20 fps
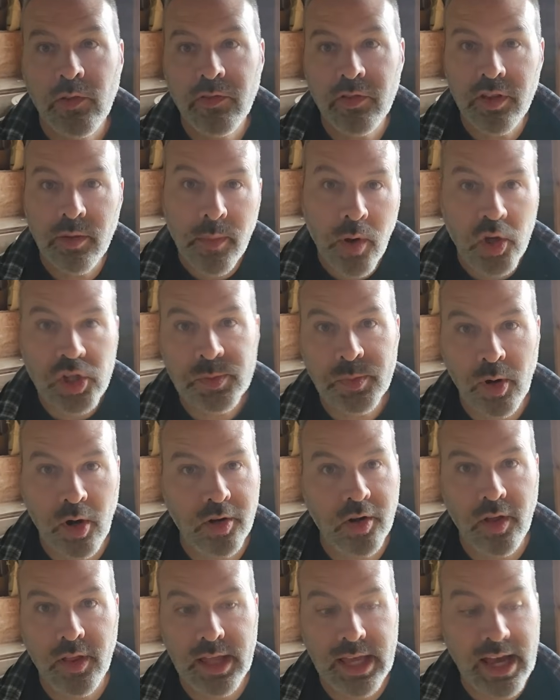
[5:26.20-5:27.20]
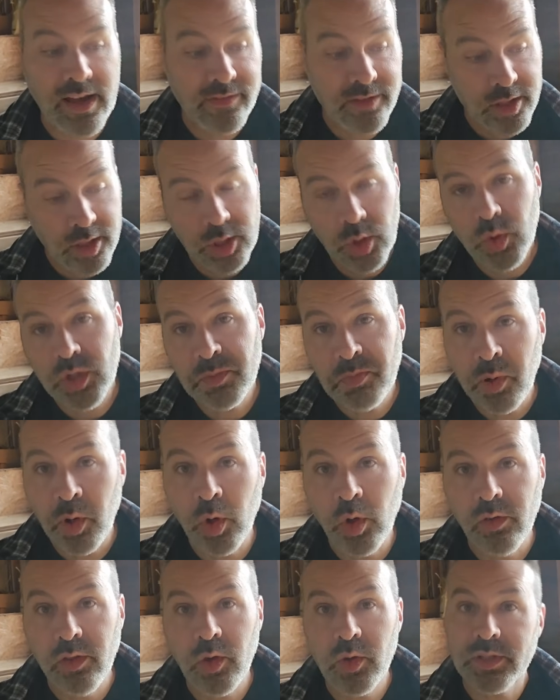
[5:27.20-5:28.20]
for the most part, all I have to do is
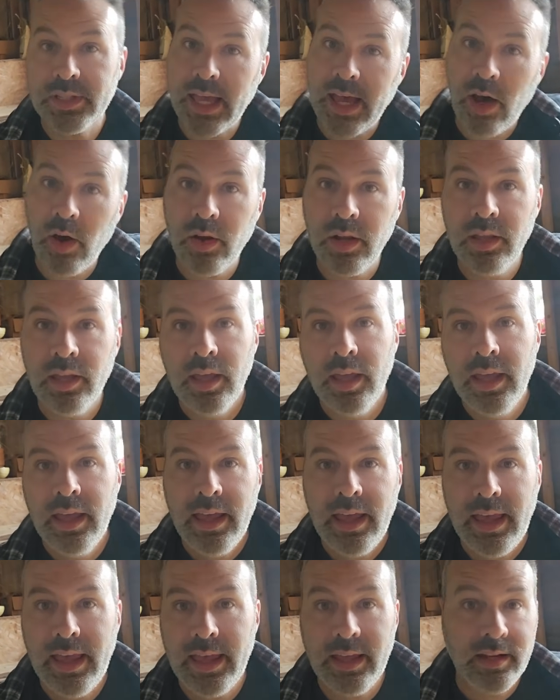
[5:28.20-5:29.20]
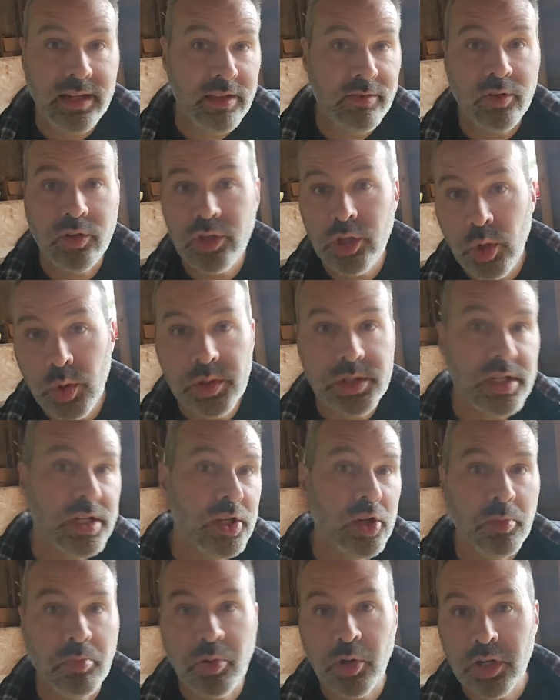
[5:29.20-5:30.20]
pull those out and either use
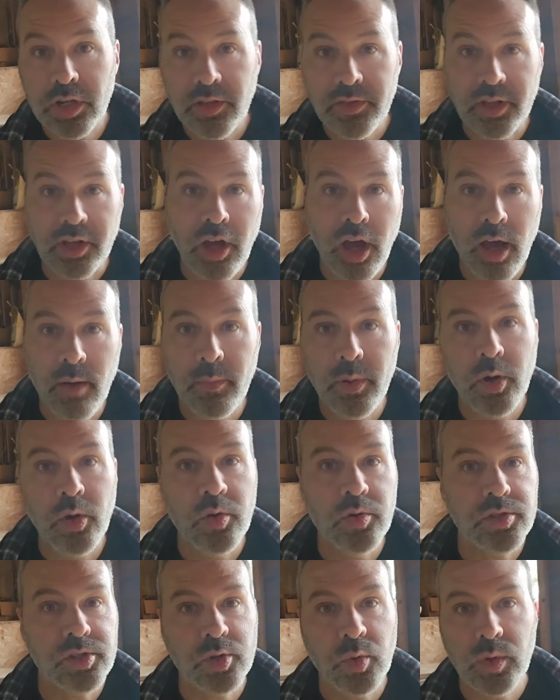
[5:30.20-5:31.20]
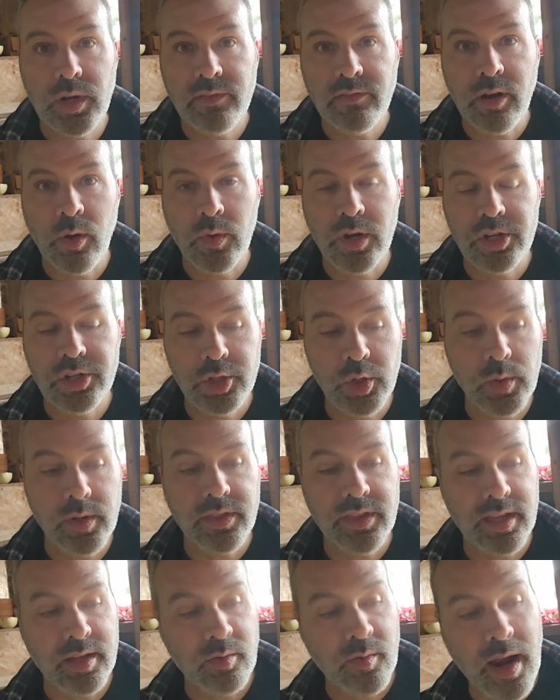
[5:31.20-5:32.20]
it or put it in the compost or whatever I want to do
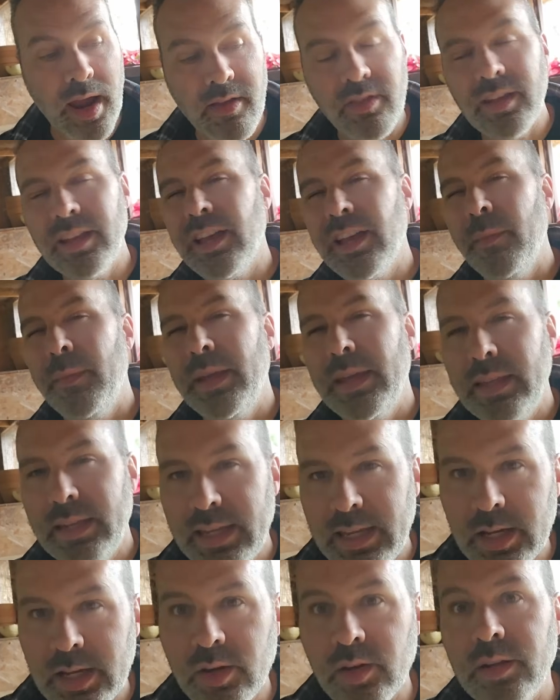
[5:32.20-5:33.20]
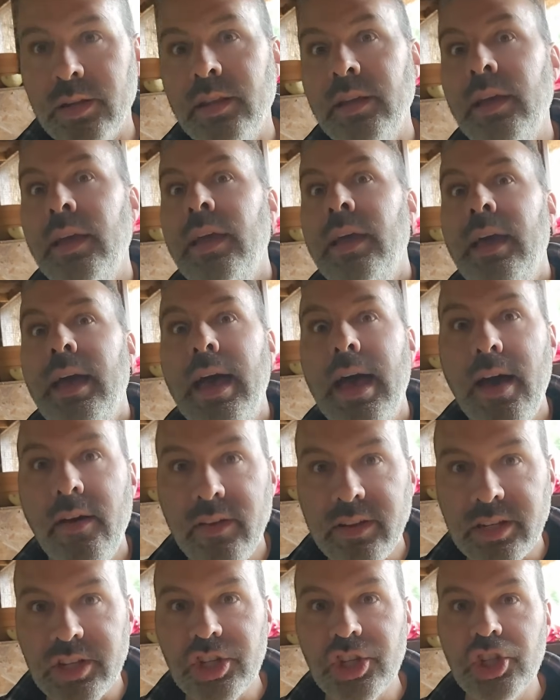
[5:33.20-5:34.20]
with it, rather than coming in here and
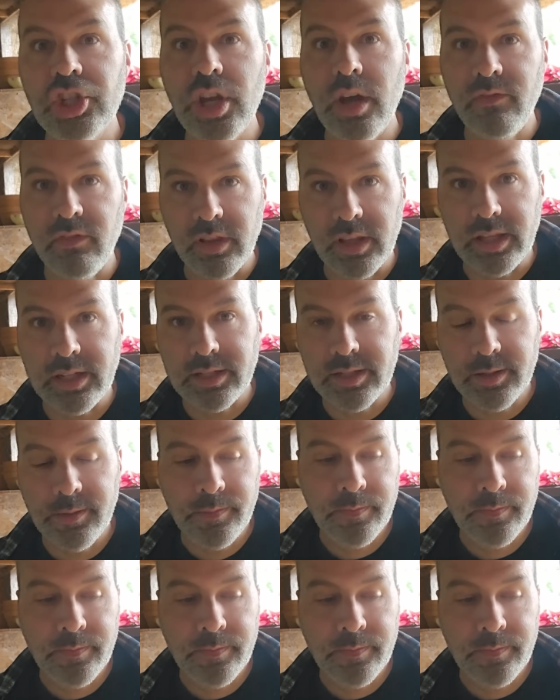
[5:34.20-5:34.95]
having to shovel it.